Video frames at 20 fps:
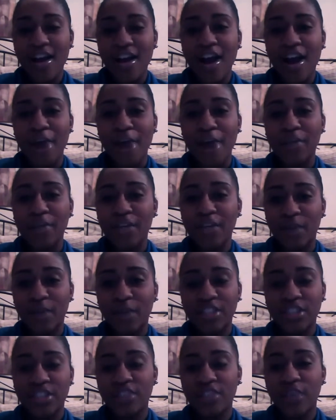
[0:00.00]
But
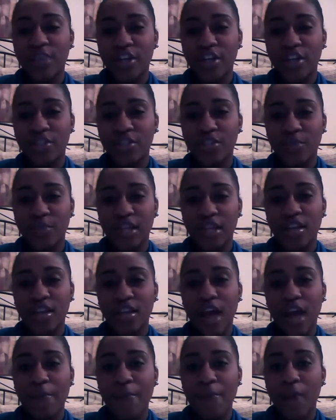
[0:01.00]
anyway, she's very sweet.
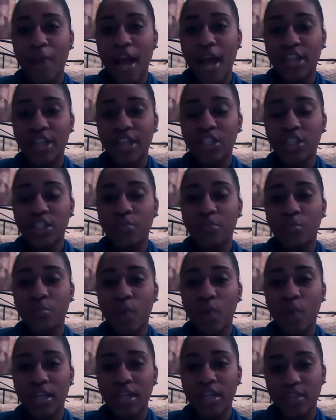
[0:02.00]
I actually
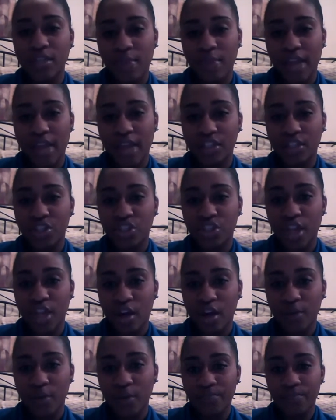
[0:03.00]
wanted to buy the
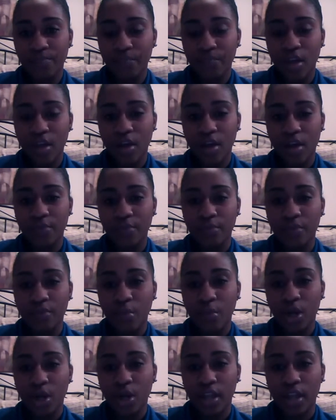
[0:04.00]
gel from
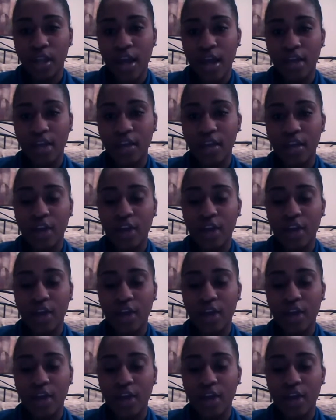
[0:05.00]
her line.